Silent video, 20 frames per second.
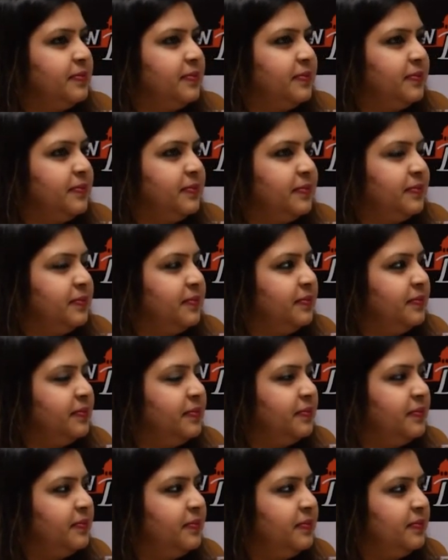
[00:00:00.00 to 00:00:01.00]

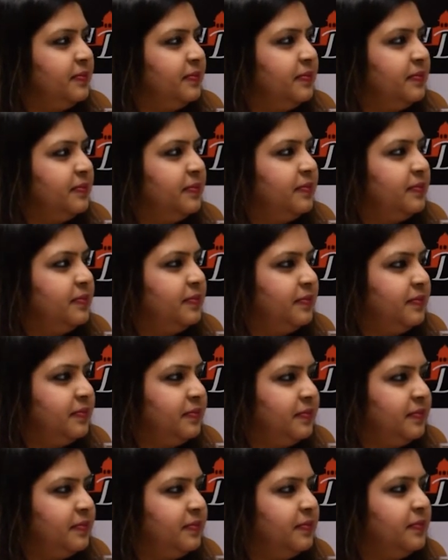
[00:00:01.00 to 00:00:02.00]

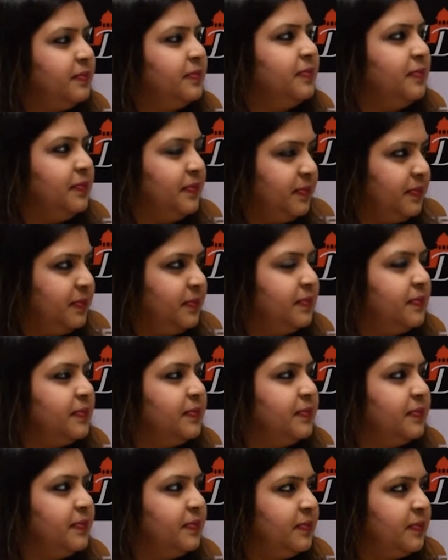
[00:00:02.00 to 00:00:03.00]

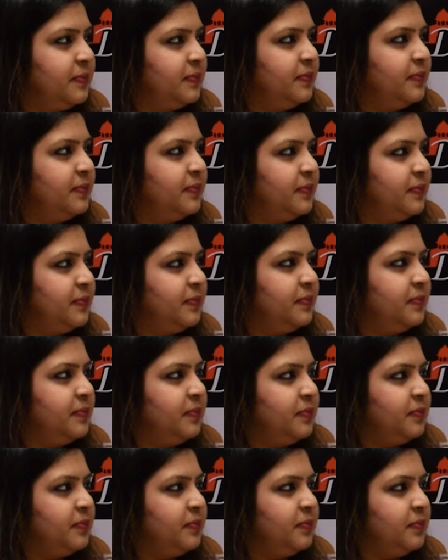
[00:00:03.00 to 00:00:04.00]

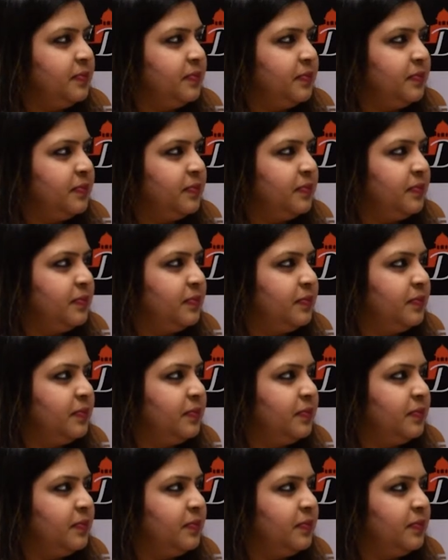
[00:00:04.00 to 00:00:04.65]
This person isn't speaking.